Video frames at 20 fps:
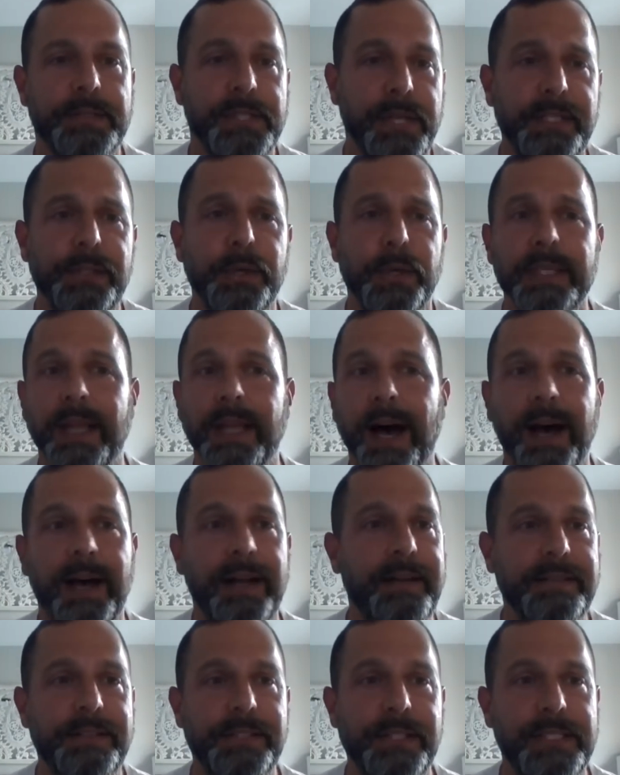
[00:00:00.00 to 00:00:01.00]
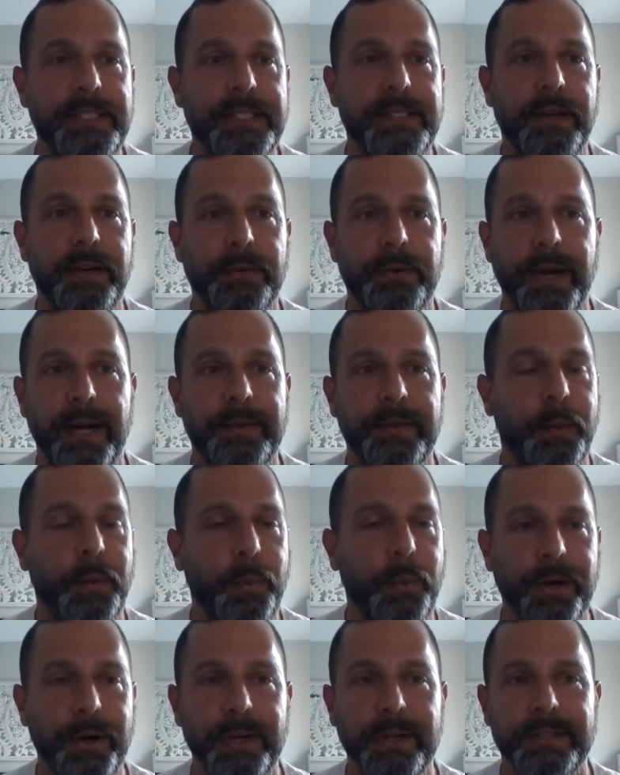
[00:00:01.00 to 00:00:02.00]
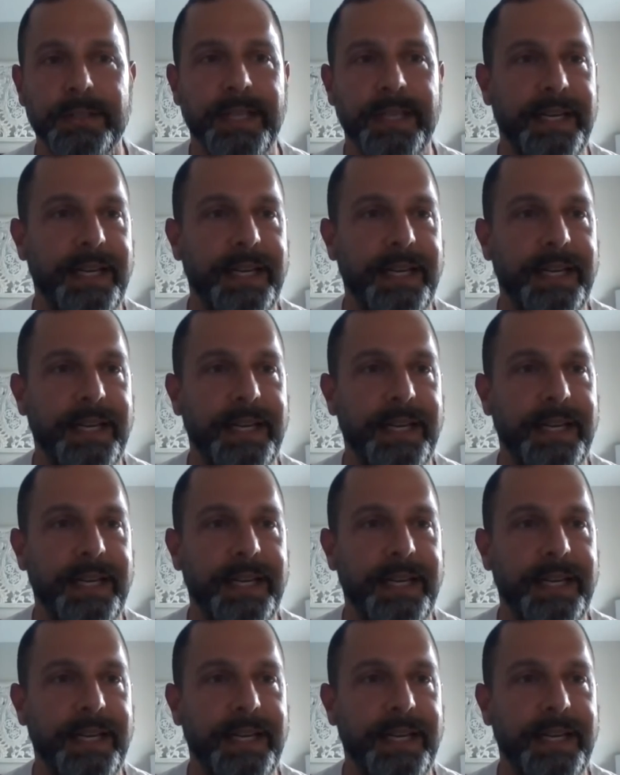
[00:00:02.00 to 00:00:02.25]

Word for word: So I do a lot just around the world.